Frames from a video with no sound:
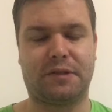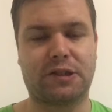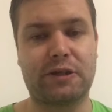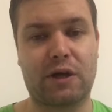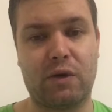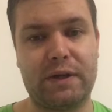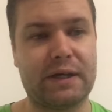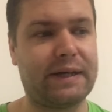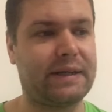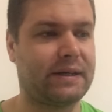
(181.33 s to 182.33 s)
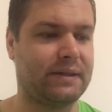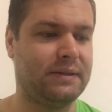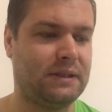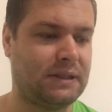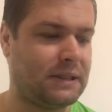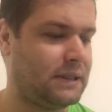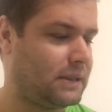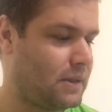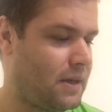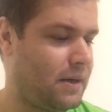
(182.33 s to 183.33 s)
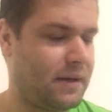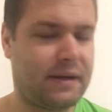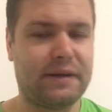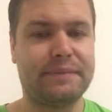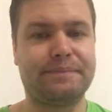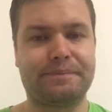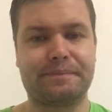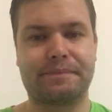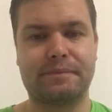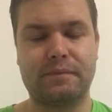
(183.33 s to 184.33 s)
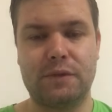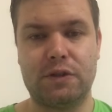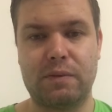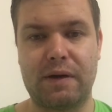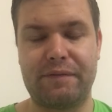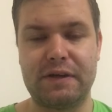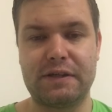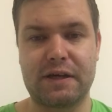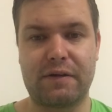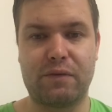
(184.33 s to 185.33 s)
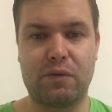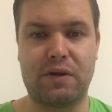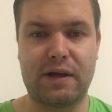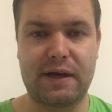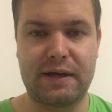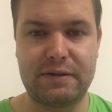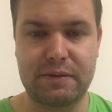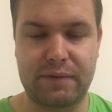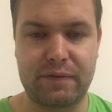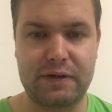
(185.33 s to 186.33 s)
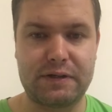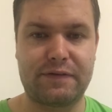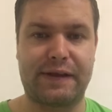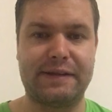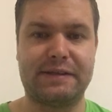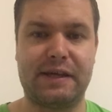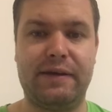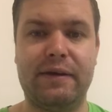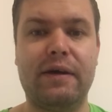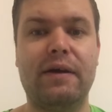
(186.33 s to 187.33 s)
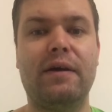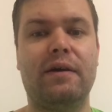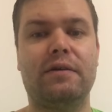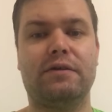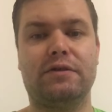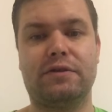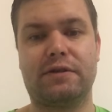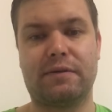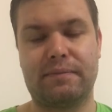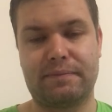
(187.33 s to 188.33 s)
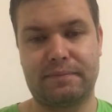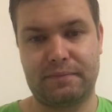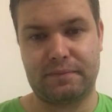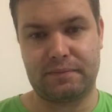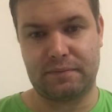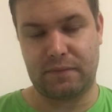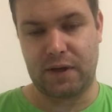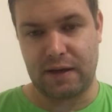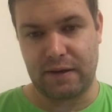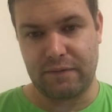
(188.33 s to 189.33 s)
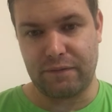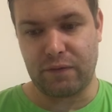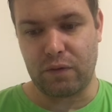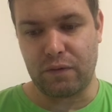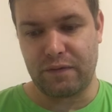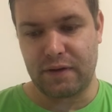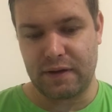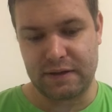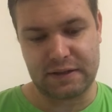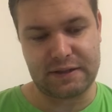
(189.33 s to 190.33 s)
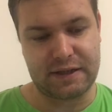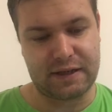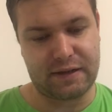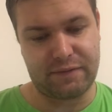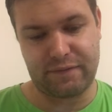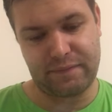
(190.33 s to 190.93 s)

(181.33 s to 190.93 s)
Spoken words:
click on the link. Just whatever he's can afford, guys, whatever he's fancy, just get involved. As I say, if